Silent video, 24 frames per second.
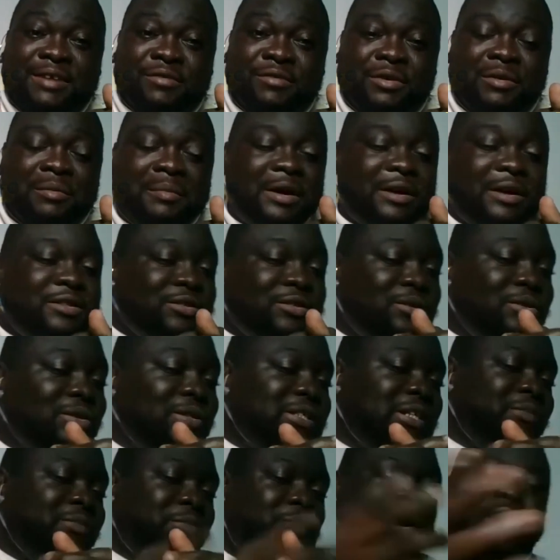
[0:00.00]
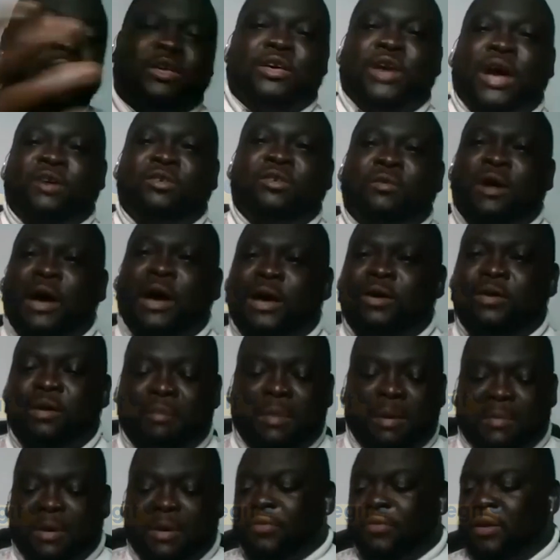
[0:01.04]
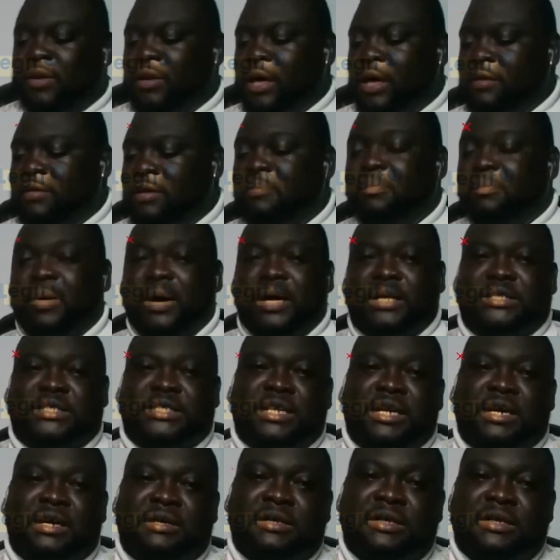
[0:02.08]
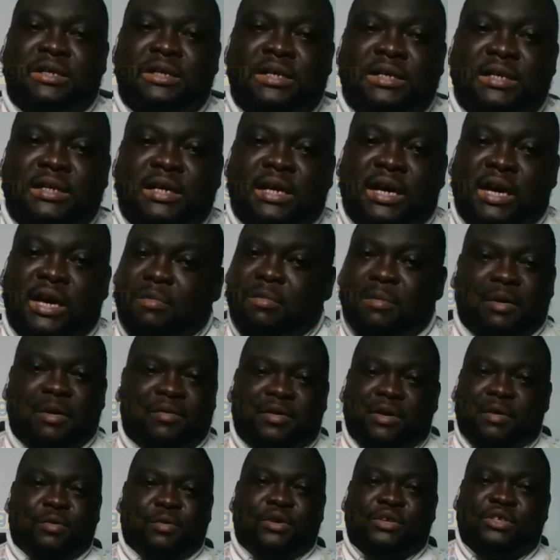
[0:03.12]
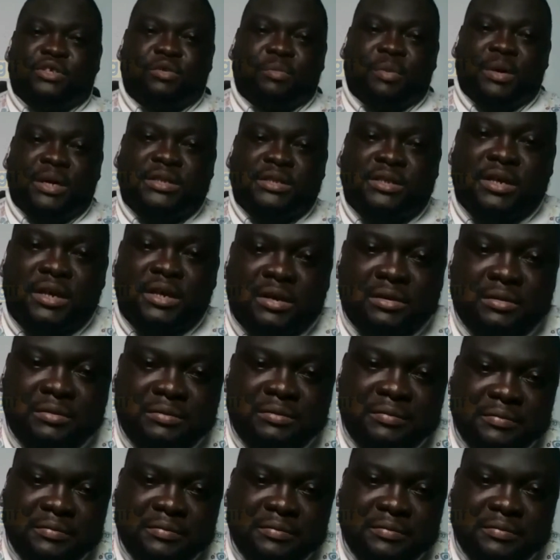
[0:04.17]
From your mouth to God's ears. But are you a member of any party now? Are you a member of any political party now?